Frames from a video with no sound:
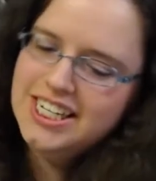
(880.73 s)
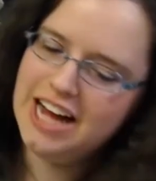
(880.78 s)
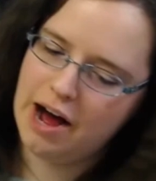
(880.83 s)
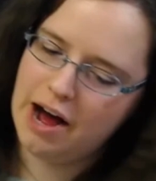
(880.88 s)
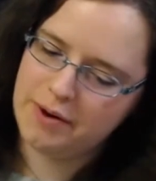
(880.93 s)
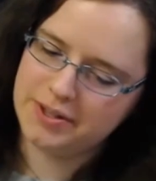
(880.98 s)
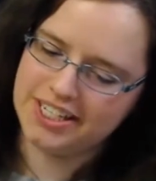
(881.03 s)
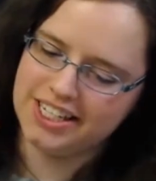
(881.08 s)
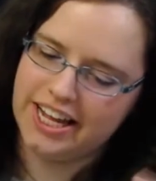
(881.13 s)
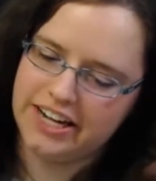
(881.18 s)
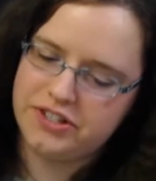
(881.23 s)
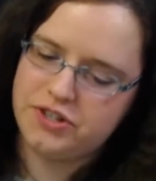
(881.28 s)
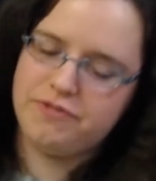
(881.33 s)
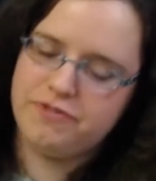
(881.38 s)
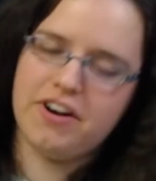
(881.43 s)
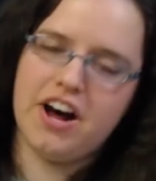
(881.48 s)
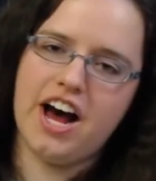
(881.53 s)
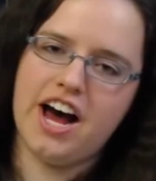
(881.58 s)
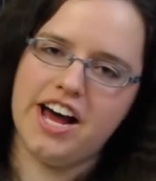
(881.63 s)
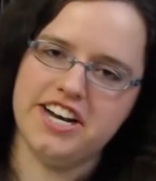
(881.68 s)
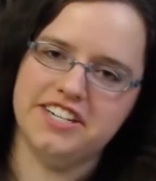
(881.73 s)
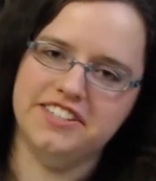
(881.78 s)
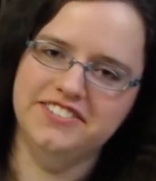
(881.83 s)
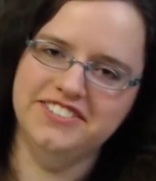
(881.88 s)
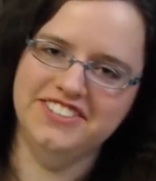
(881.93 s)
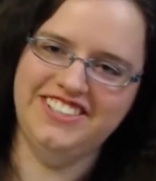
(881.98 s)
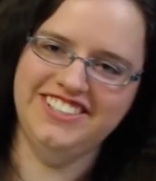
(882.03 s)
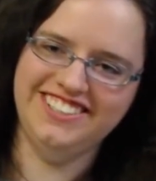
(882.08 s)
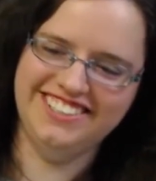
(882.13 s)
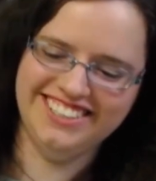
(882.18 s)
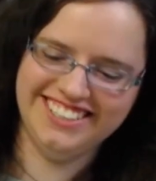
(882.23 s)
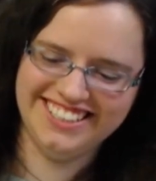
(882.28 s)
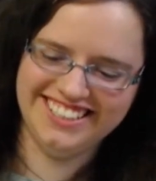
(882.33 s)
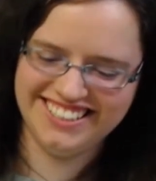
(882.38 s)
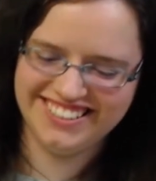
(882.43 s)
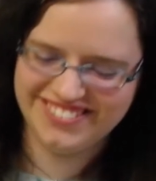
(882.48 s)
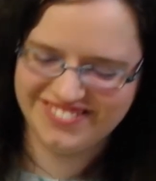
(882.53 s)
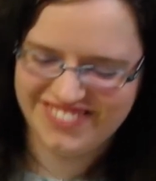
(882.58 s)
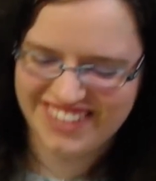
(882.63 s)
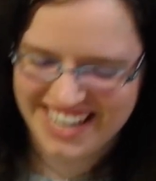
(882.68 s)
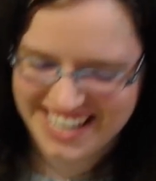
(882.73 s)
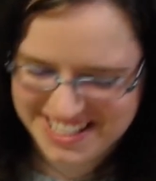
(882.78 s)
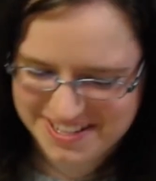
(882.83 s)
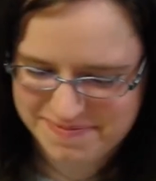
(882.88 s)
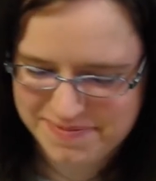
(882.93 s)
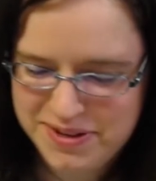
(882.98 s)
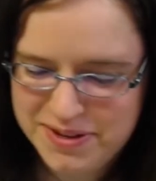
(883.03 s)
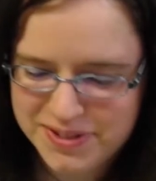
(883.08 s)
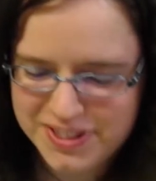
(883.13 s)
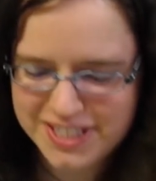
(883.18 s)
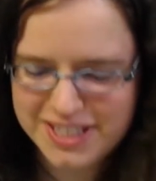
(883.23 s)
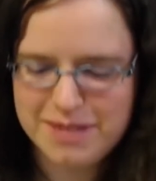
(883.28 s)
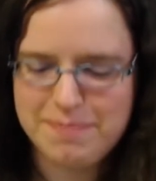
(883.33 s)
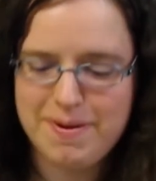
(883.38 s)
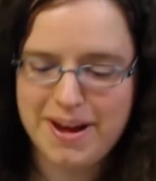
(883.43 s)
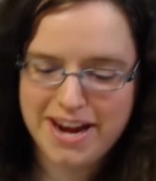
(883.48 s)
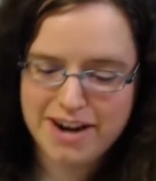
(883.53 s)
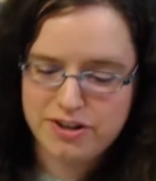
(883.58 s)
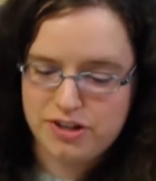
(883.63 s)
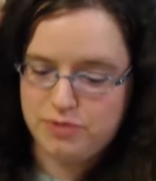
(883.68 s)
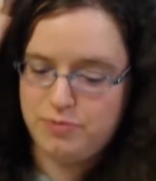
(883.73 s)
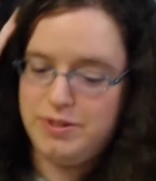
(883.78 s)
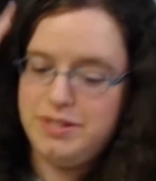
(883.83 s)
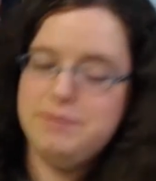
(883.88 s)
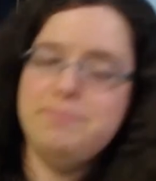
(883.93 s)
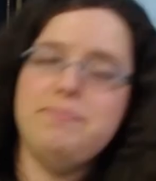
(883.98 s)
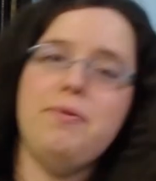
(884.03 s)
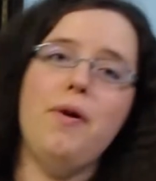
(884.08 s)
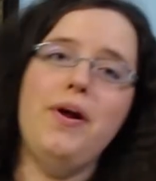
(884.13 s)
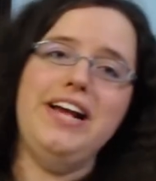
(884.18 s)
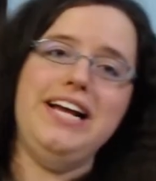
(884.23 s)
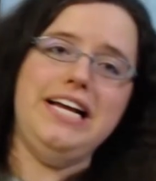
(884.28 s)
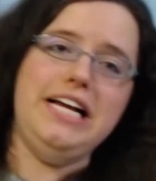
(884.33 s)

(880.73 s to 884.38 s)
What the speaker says: I was electrified by the music that my hair just went spring.